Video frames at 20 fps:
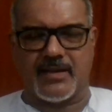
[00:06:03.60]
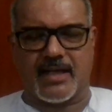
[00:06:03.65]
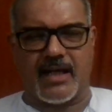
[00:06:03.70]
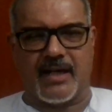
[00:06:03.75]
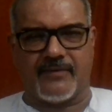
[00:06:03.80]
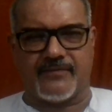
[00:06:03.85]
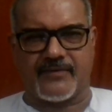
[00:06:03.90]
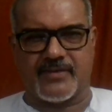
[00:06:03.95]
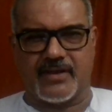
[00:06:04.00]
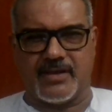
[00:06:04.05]

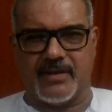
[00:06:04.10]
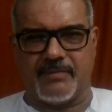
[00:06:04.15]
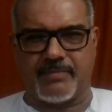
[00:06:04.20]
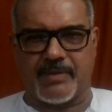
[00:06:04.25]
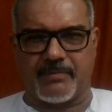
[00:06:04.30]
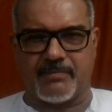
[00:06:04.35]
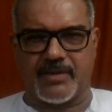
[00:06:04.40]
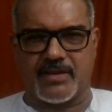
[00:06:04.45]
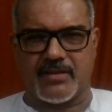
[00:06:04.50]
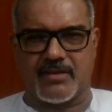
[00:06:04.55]
after he
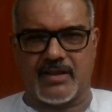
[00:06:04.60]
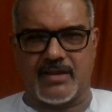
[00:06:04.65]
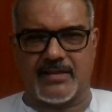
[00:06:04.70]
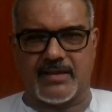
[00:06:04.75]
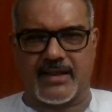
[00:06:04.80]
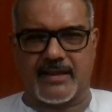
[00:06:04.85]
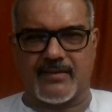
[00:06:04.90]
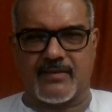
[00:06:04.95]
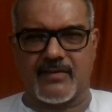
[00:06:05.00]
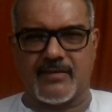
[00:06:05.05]
published these
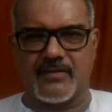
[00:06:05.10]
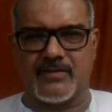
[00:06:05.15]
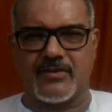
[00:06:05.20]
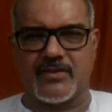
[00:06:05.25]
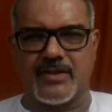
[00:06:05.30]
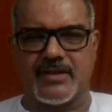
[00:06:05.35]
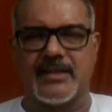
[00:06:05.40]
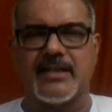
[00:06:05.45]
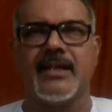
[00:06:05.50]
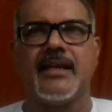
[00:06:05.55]

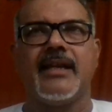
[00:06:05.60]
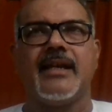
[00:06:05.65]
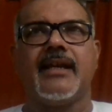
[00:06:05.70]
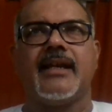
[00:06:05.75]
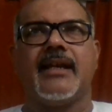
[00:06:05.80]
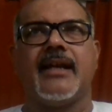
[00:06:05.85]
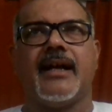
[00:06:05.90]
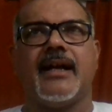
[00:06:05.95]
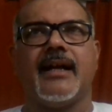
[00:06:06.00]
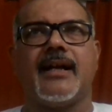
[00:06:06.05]
anthologies.
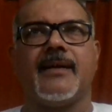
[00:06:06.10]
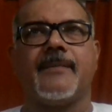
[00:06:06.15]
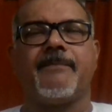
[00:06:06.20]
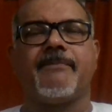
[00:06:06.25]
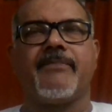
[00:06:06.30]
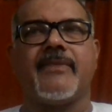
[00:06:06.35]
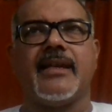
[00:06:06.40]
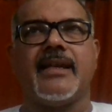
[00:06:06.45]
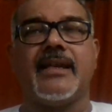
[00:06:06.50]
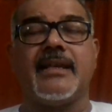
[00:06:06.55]

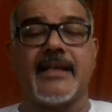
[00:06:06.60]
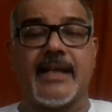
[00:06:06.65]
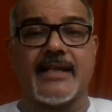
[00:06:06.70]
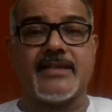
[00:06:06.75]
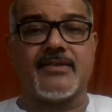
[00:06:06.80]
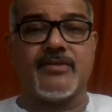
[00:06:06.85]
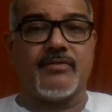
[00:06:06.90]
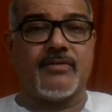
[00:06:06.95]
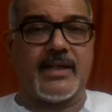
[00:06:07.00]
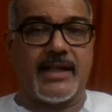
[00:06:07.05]
In
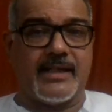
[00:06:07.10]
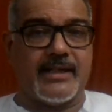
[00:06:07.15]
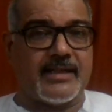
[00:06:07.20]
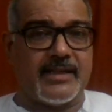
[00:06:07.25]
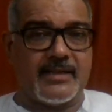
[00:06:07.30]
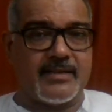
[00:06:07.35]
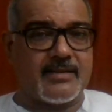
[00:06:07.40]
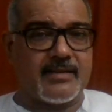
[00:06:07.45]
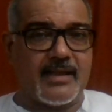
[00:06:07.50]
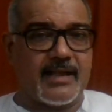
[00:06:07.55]
As You Like
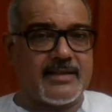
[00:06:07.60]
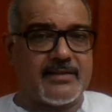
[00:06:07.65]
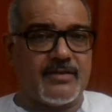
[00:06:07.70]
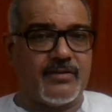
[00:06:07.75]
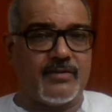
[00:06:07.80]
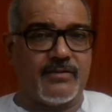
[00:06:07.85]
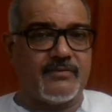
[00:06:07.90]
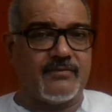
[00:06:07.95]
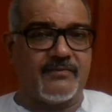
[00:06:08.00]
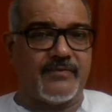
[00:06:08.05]
It, as
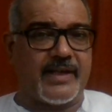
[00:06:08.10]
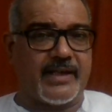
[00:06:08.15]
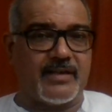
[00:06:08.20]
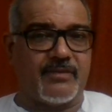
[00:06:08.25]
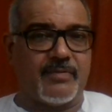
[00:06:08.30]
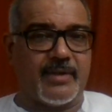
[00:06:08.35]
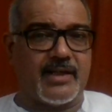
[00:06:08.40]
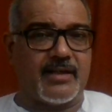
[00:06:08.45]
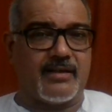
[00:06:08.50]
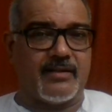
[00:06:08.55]
you very
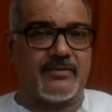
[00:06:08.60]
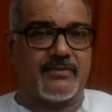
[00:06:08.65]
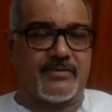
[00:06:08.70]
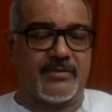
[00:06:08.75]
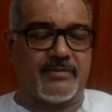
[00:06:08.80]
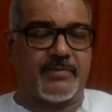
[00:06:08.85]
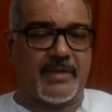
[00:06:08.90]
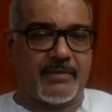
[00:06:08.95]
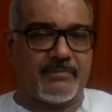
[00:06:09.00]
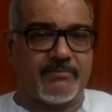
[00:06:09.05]
well
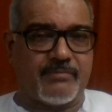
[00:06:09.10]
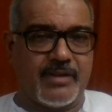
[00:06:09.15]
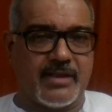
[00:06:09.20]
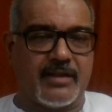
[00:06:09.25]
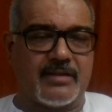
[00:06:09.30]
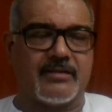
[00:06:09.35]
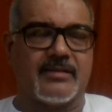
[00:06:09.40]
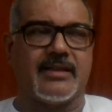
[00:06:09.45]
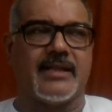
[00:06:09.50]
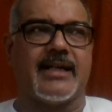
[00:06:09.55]
remember,
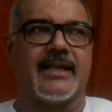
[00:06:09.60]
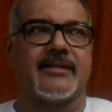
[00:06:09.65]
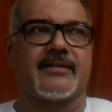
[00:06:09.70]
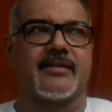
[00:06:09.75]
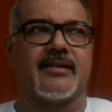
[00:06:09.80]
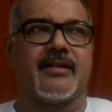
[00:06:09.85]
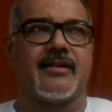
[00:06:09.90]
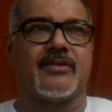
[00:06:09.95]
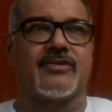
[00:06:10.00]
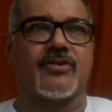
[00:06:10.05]
that
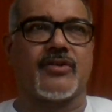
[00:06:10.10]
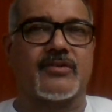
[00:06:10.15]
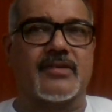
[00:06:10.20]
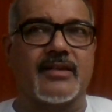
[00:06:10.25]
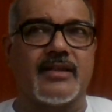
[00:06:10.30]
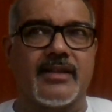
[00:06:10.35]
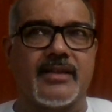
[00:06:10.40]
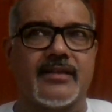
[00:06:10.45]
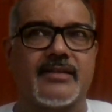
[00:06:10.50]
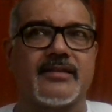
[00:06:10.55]

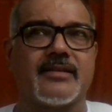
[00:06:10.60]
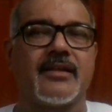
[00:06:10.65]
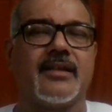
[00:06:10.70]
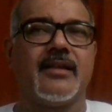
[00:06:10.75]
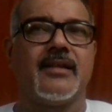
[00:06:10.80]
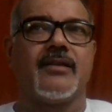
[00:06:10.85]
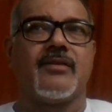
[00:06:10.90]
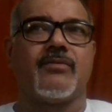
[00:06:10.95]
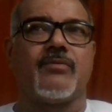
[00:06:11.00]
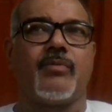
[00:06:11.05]
Rosalind,
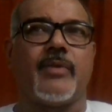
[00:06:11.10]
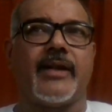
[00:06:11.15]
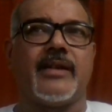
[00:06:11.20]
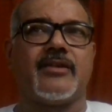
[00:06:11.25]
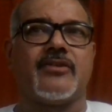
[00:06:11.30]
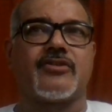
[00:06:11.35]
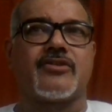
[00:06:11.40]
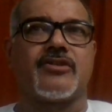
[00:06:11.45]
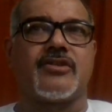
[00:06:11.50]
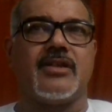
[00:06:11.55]
when
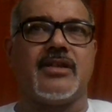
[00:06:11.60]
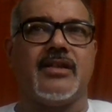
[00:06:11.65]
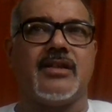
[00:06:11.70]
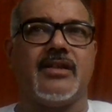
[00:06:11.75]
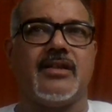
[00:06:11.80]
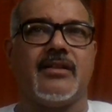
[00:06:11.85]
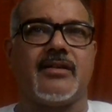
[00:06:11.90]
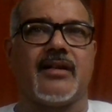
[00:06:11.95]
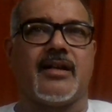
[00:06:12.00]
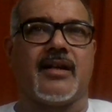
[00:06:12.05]

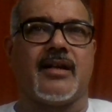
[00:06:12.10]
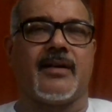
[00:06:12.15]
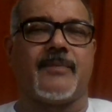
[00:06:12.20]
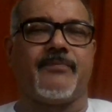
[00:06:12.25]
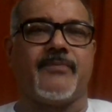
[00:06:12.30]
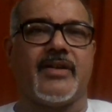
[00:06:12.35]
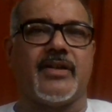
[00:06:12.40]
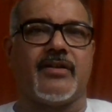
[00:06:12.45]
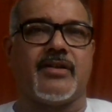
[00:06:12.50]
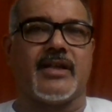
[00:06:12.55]
she
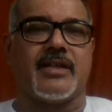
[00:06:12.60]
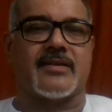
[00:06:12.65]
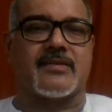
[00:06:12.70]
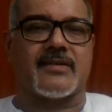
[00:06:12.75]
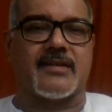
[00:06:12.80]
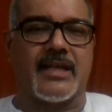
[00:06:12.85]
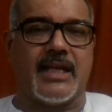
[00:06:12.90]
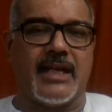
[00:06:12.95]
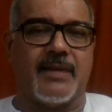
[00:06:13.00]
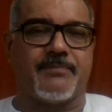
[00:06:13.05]

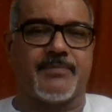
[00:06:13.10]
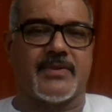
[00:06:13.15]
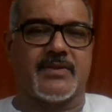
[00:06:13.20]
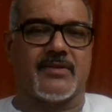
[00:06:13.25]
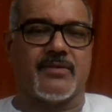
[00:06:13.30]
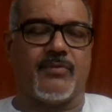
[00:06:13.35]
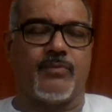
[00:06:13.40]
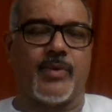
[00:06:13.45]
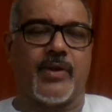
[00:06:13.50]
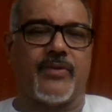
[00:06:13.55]

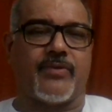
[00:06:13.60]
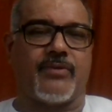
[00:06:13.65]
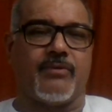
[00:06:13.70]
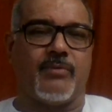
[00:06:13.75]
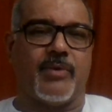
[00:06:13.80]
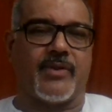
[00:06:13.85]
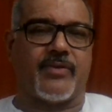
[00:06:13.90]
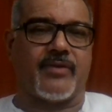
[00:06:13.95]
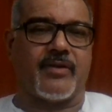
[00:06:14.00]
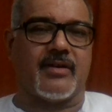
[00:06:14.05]
escapes
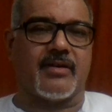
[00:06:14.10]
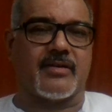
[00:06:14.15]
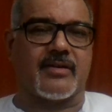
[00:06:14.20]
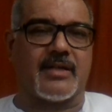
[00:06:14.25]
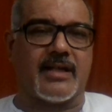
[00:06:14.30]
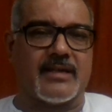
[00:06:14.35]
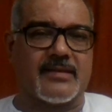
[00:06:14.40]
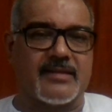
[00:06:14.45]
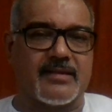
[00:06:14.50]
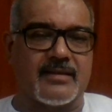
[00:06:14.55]
with her
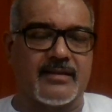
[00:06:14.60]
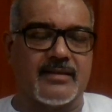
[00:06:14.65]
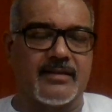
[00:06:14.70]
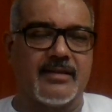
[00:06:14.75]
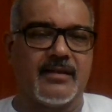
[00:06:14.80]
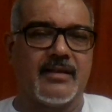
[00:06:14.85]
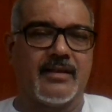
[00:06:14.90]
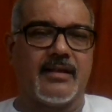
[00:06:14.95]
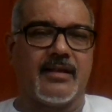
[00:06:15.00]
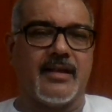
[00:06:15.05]

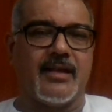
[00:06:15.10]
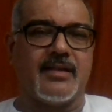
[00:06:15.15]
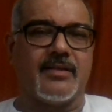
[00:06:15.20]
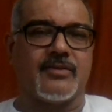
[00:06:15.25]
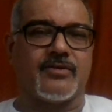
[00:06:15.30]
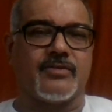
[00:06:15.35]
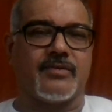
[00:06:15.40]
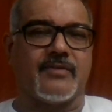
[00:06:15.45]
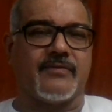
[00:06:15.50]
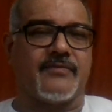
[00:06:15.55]
cousin
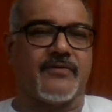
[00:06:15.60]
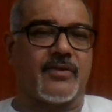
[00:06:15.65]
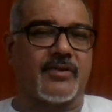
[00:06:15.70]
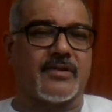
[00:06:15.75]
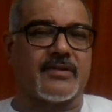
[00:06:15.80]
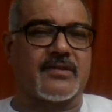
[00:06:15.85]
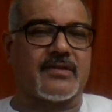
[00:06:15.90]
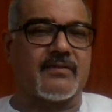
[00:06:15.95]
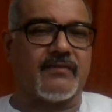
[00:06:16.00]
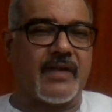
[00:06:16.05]
into the
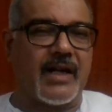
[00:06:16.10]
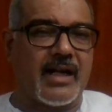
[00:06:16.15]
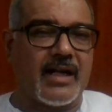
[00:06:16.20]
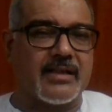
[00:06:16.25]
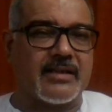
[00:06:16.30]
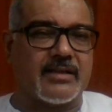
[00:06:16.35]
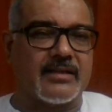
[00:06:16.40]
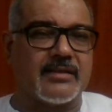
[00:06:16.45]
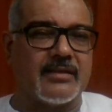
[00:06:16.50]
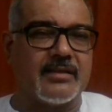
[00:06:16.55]
Forest of
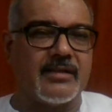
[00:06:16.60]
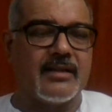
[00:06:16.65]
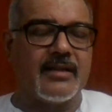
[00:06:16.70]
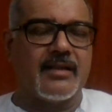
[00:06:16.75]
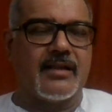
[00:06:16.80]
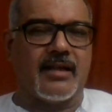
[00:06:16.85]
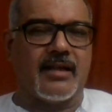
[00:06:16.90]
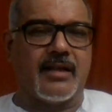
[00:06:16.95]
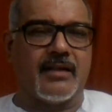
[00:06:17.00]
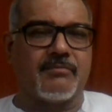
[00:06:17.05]
Arden,
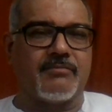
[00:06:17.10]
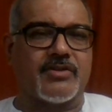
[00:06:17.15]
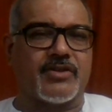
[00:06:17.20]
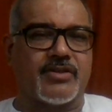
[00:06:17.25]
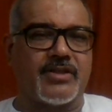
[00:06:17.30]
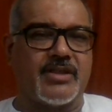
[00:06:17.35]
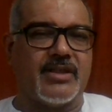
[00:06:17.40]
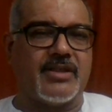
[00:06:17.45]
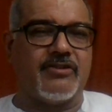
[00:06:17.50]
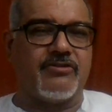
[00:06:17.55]

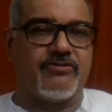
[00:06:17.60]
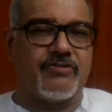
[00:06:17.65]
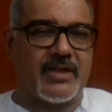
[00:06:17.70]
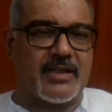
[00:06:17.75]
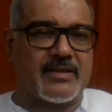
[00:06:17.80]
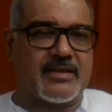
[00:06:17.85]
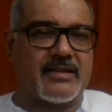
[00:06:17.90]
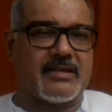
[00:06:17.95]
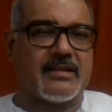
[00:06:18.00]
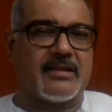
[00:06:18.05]
she
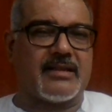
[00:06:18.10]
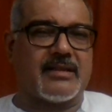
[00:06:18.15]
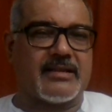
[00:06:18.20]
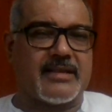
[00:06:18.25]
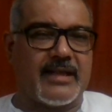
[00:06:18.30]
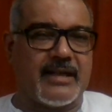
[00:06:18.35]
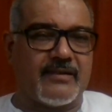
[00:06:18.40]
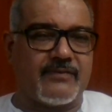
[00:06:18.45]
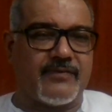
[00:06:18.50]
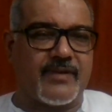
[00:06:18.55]
dresses
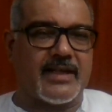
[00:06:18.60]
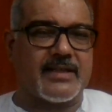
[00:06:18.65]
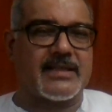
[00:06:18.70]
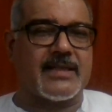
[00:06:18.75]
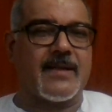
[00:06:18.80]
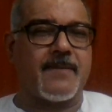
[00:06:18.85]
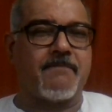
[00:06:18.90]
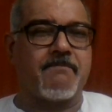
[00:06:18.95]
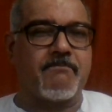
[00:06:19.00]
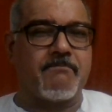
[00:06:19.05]
herself as
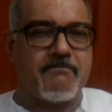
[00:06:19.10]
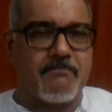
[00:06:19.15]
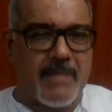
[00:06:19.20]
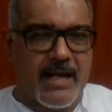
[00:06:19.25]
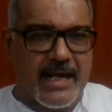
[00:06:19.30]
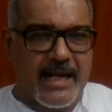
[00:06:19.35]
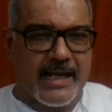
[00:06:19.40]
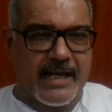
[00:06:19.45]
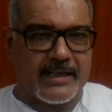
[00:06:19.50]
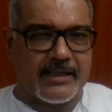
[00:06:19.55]
a
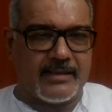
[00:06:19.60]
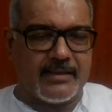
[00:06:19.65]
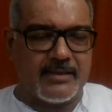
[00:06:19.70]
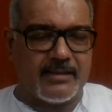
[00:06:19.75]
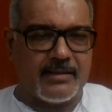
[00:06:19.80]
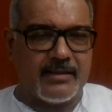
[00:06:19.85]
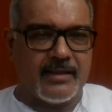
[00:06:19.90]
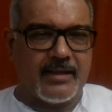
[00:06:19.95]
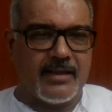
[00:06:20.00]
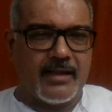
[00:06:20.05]

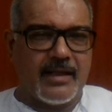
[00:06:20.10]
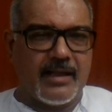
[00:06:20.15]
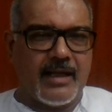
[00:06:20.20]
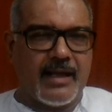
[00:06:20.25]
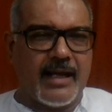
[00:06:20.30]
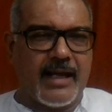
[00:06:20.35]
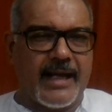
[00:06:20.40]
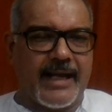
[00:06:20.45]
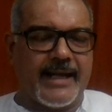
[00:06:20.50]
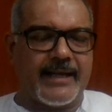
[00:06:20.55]
man
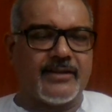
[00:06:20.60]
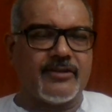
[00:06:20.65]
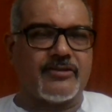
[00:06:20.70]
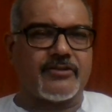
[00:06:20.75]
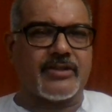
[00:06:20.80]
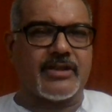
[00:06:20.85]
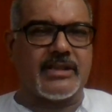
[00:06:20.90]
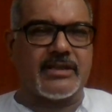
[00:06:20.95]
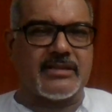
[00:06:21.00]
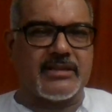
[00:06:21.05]
and
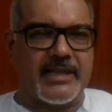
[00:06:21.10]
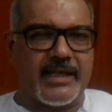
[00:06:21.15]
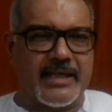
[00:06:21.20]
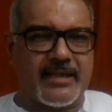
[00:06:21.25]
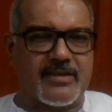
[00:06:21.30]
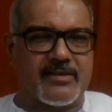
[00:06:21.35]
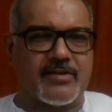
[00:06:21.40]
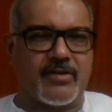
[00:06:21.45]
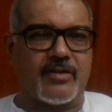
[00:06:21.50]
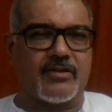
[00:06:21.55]
she
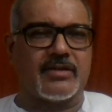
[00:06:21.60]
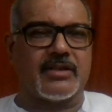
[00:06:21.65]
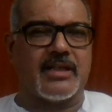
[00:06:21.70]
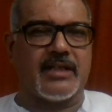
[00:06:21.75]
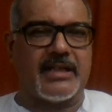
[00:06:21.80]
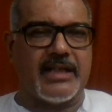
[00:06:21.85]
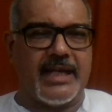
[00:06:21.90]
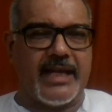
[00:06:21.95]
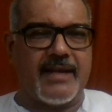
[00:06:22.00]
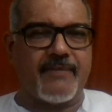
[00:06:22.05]
takes on the
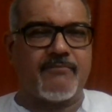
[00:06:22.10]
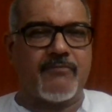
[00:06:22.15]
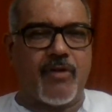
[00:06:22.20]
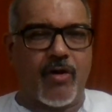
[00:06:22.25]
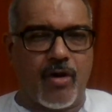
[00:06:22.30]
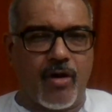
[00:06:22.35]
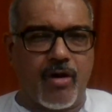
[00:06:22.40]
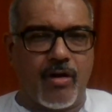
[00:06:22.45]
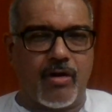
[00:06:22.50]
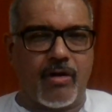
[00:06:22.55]
name
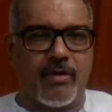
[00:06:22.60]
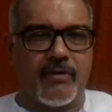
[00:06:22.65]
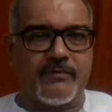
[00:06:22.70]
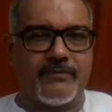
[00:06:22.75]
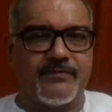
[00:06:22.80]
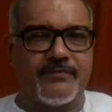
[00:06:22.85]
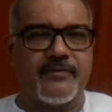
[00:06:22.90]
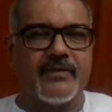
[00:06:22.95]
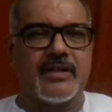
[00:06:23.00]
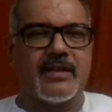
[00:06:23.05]

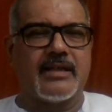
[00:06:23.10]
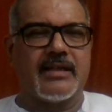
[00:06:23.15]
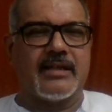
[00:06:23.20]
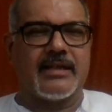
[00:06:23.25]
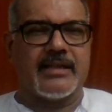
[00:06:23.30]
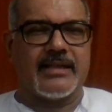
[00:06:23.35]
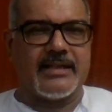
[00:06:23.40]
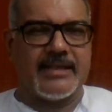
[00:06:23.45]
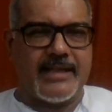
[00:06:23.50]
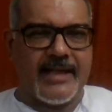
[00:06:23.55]
of
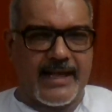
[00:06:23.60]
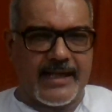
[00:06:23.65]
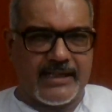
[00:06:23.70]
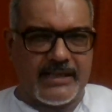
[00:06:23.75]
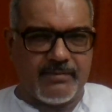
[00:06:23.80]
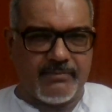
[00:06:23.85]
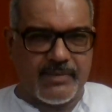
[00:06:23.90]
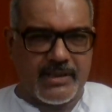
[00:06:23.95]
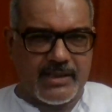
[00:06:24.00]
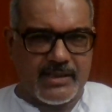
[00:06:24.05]

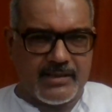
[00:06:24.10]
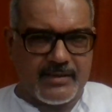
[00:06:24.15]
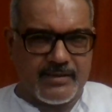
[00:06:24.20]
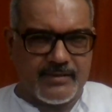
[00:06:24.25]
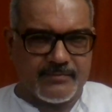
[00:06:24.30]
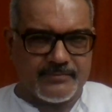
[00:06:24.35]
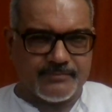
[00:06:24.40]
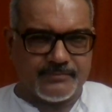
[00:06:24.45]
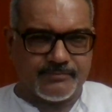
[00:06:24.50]
Ganymede.